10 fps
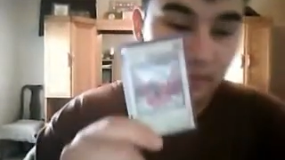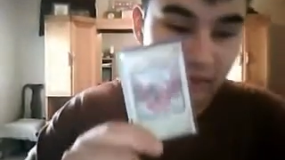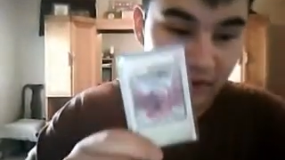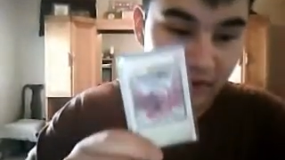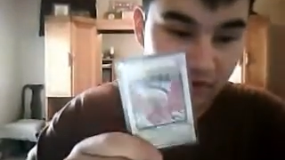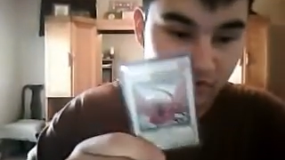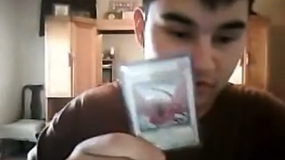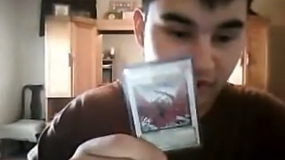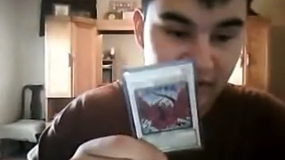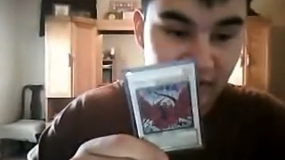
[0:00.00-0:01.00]
Black Rose
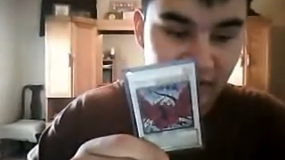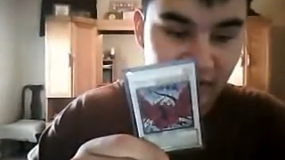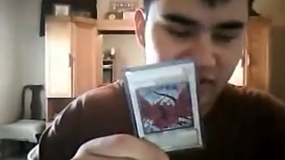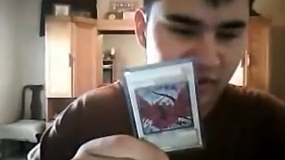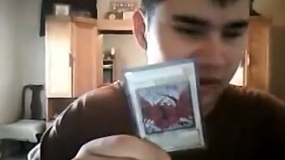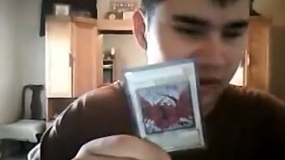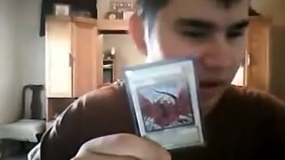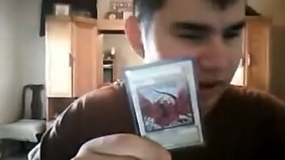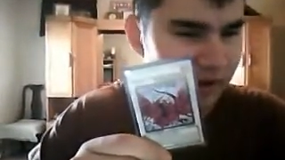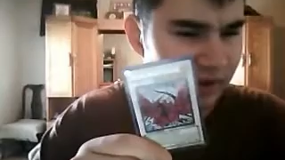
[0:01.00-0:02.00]
Dragon. I actually don't know
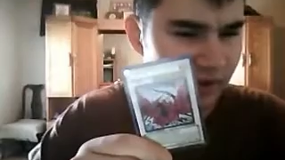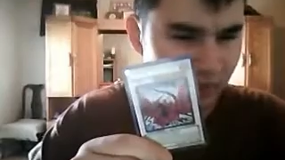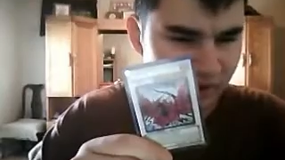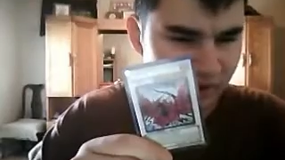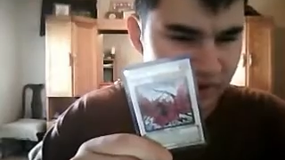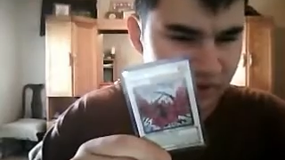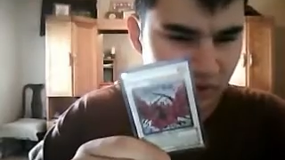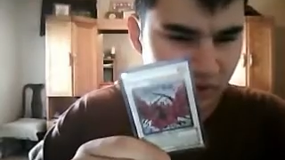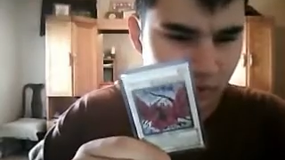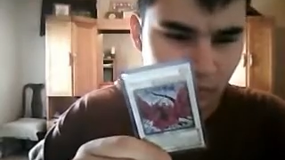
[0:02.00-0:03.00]
anybody who runs
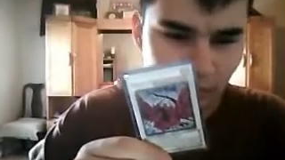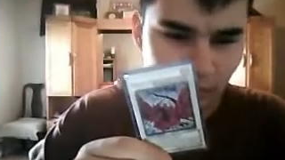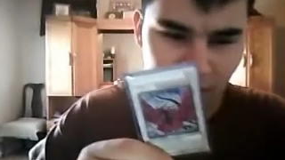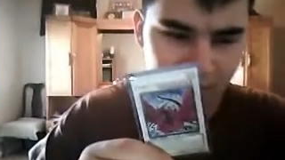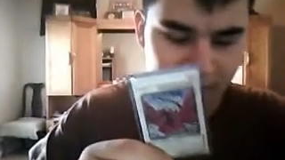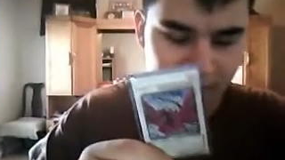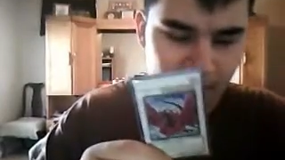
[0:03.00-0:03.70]
2 or 3.